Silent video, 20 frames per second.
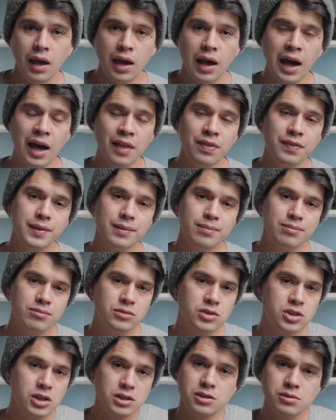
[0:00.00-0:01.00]
and
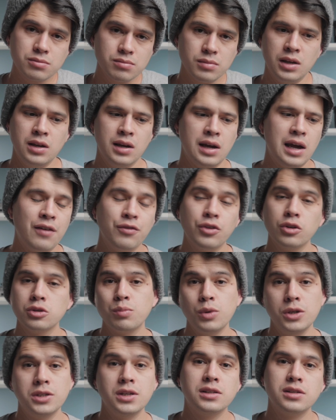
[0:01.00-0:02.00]
just have those
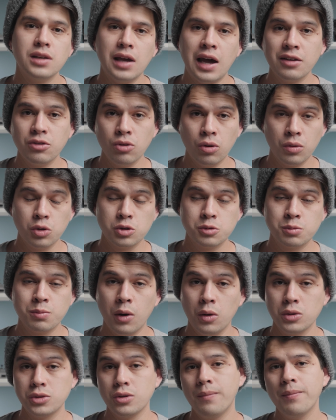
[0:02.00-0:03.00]
presets at your
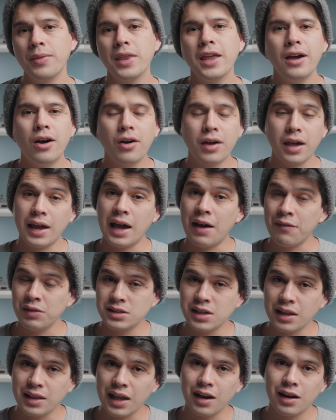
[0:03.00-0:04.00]
disposal. Okay, having
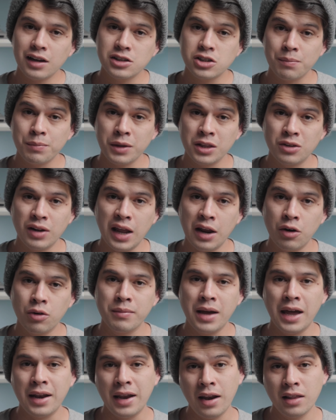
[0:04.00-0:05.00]
said that, let's jump into
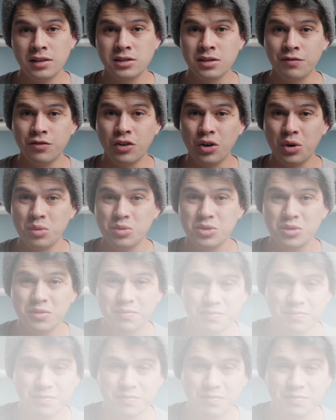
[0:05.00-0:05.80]
Lightroom and edit some photos.